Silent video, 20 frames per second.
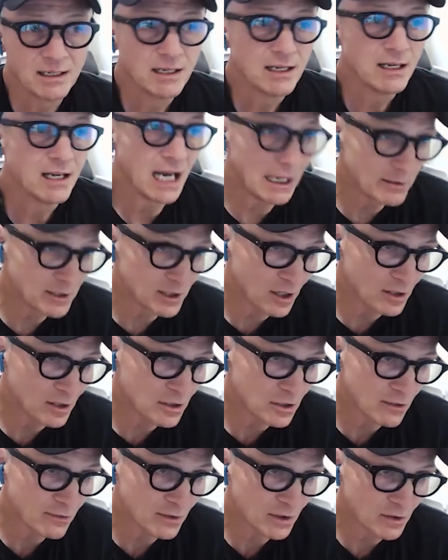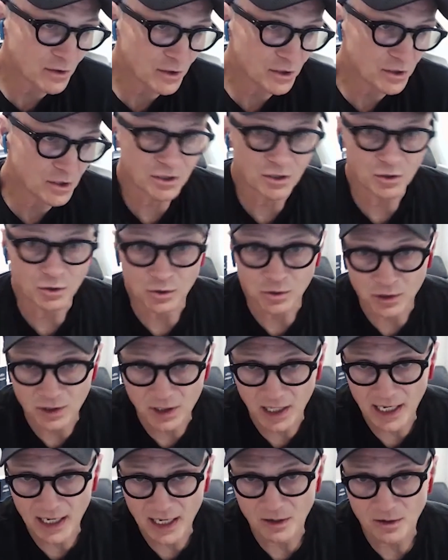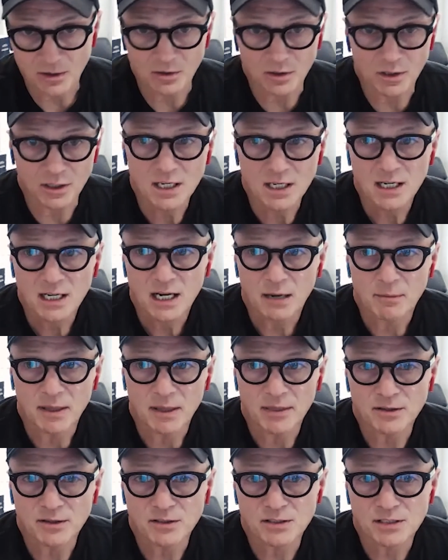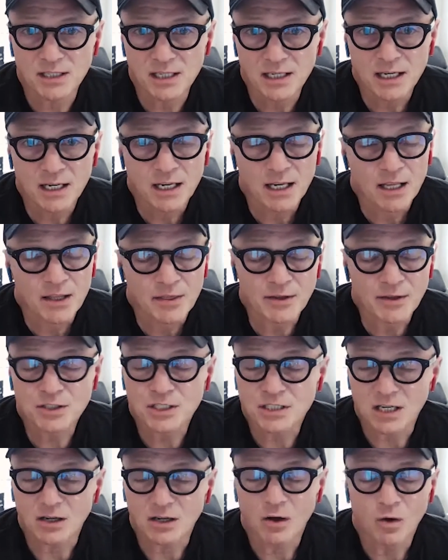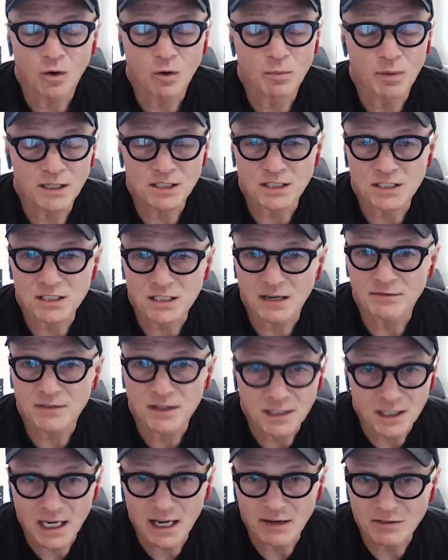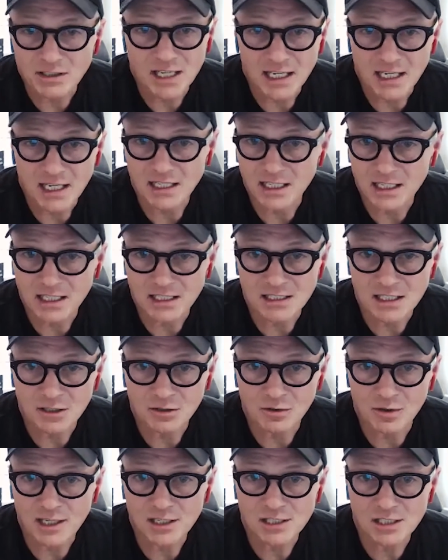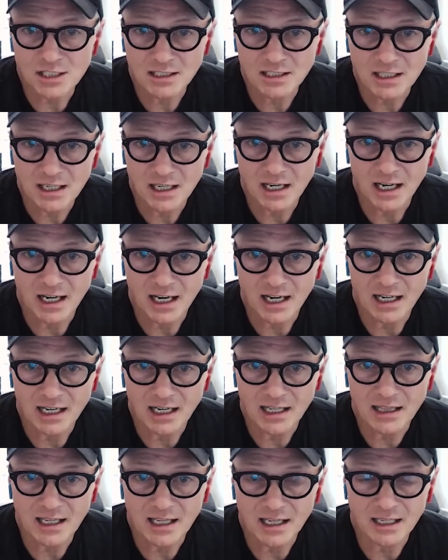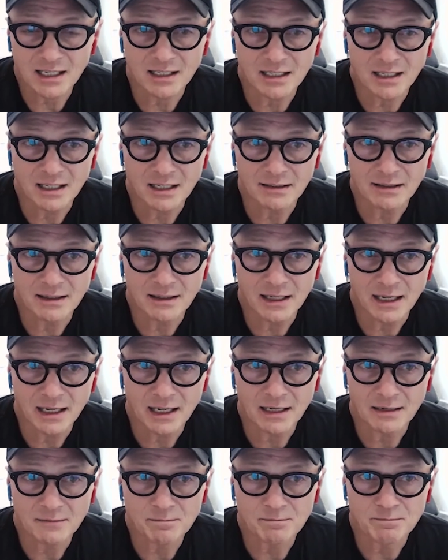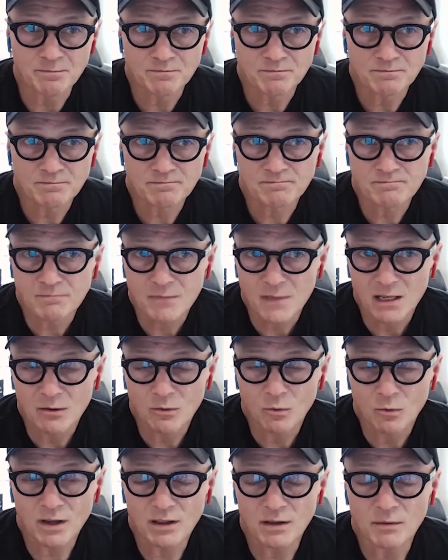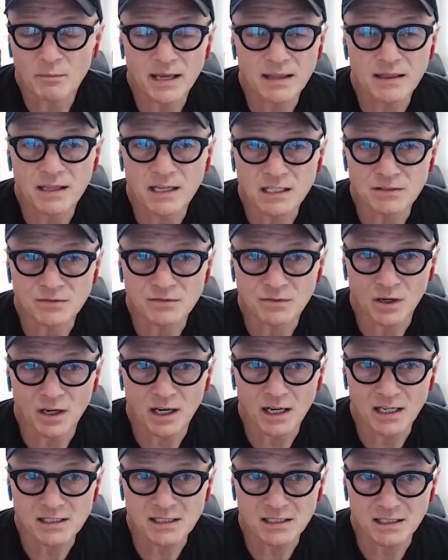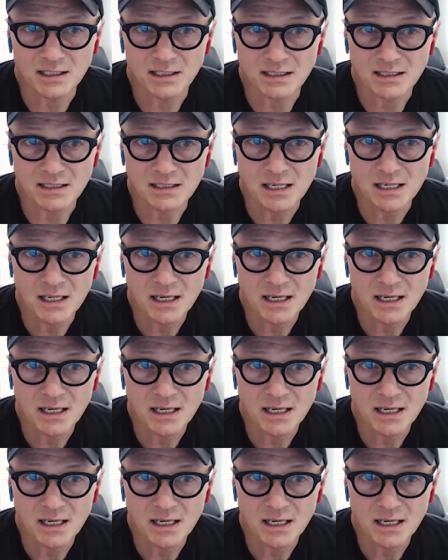Amazon servers versus Google Cloud, or, there's just a whole bunch of stuff that you have to take into consideration. And I think one of the main things for us is